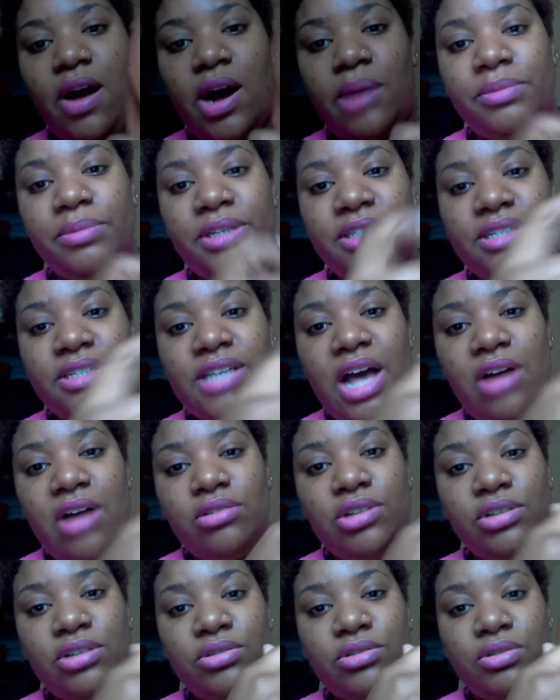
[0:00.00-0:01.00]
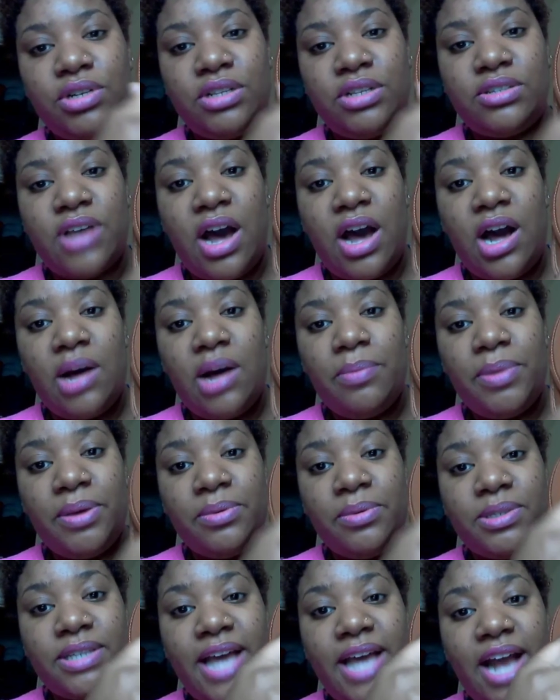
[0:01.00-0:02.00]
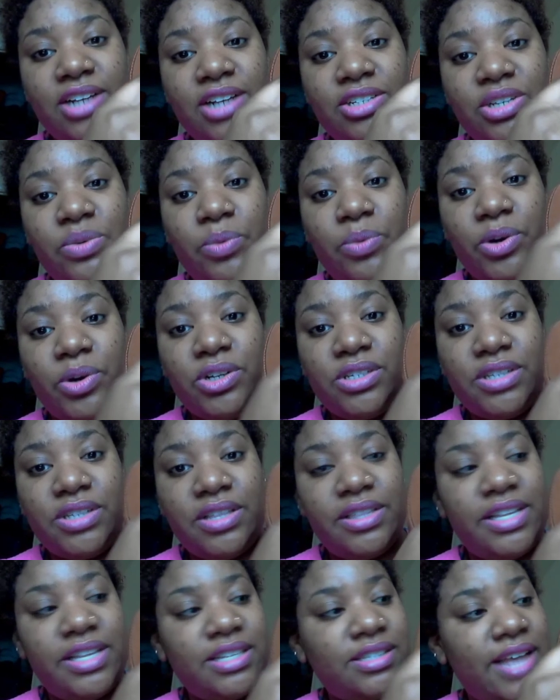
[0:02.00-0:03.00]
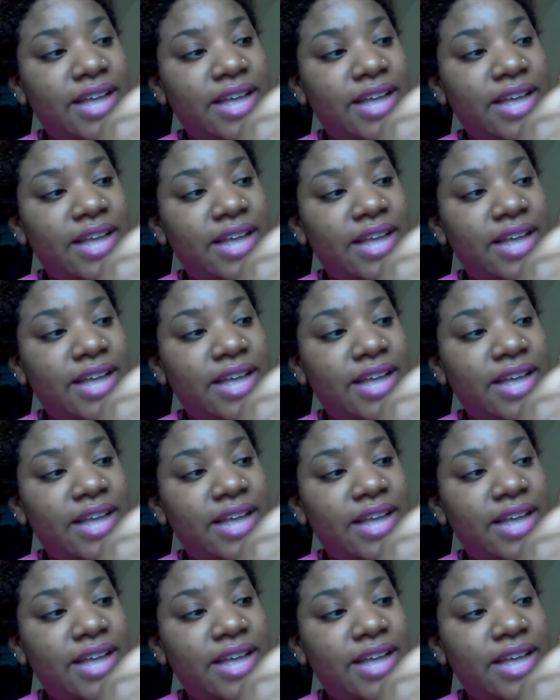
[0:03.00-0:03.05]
This is how it looked on the top. It was actually worse than this.